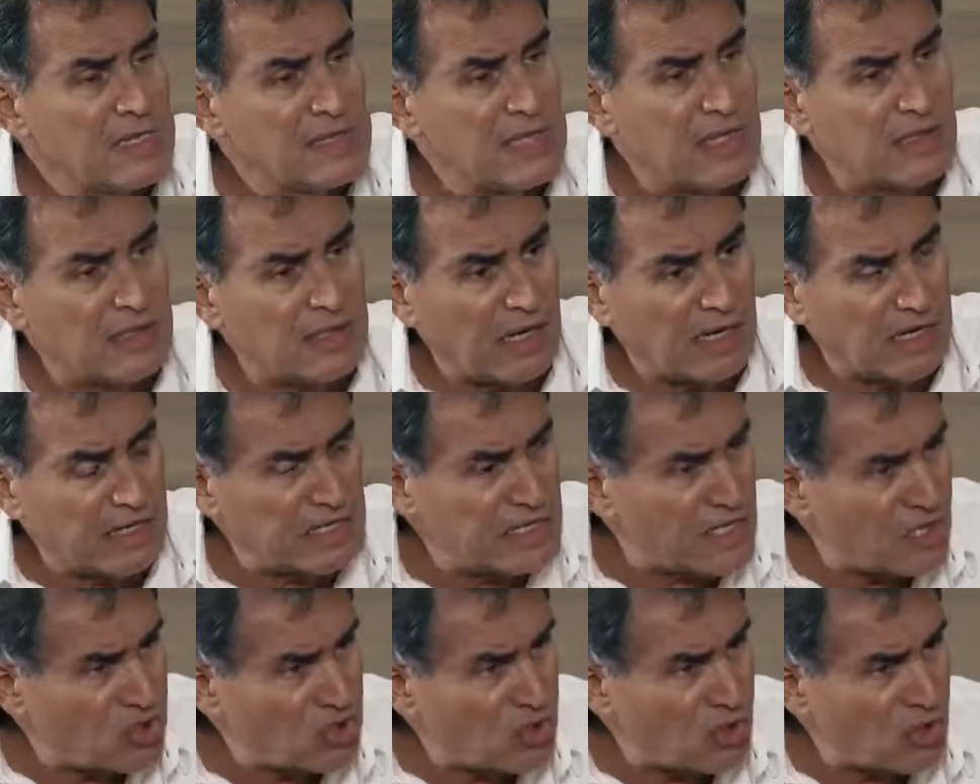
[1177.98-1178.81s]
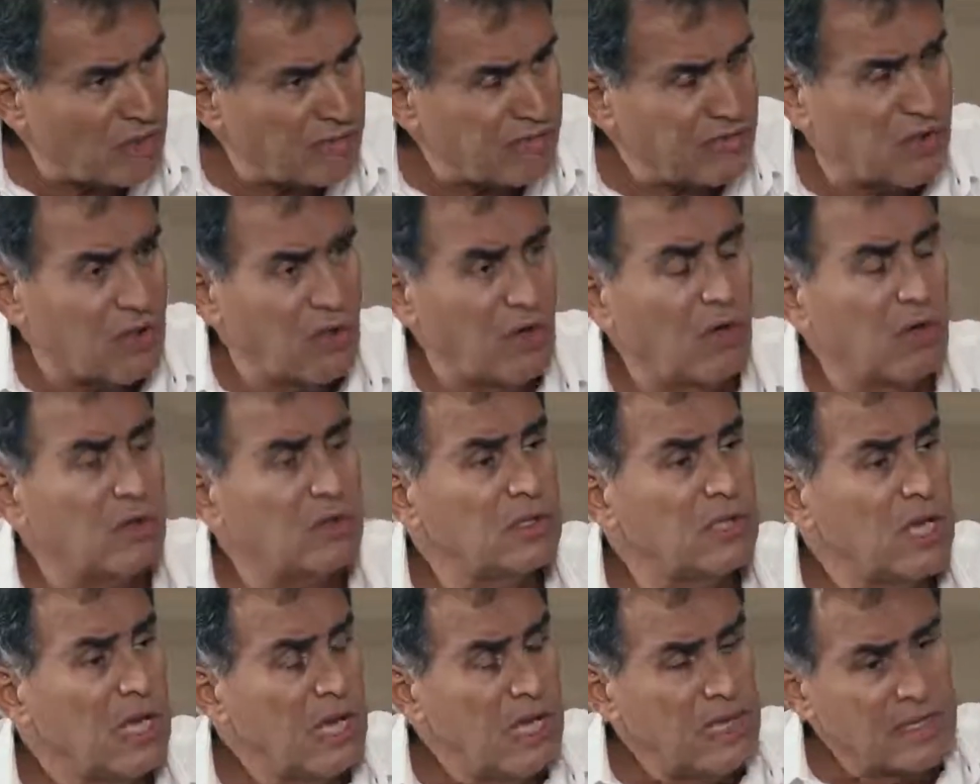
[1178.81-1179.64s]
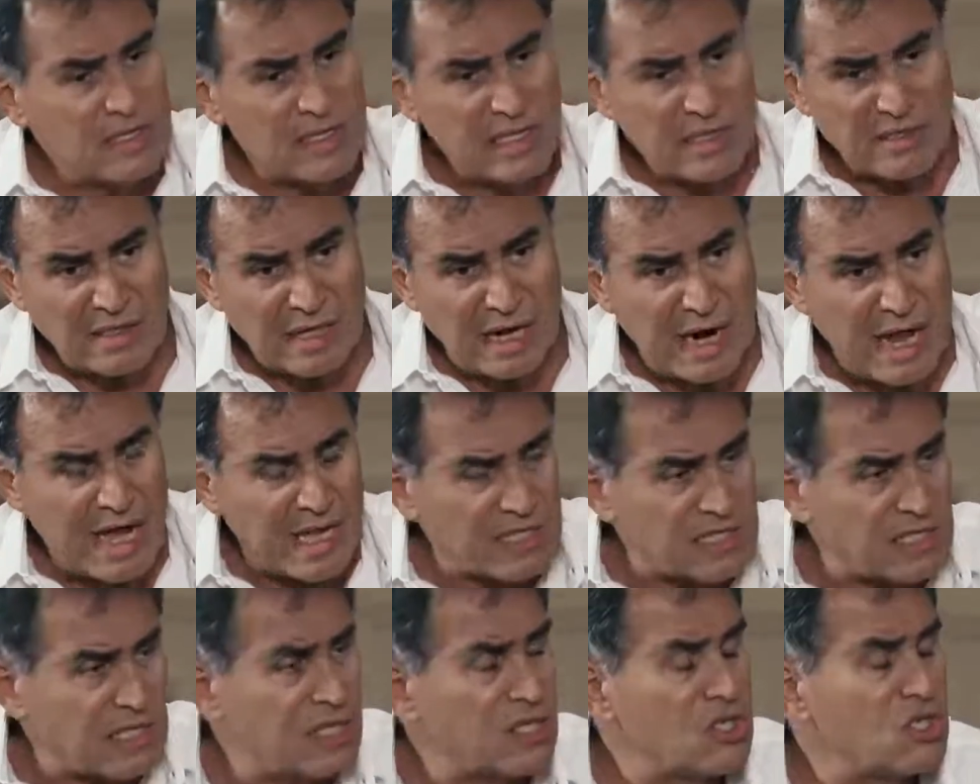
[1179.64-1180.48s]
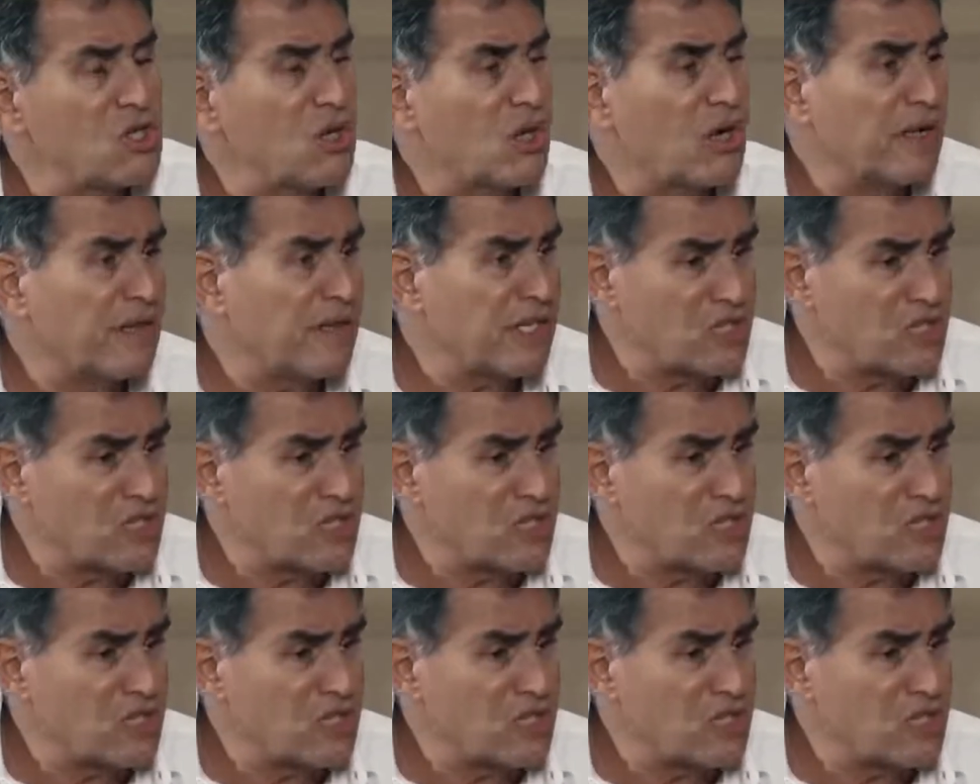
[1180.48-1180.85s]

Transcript: centralization of code, centralization of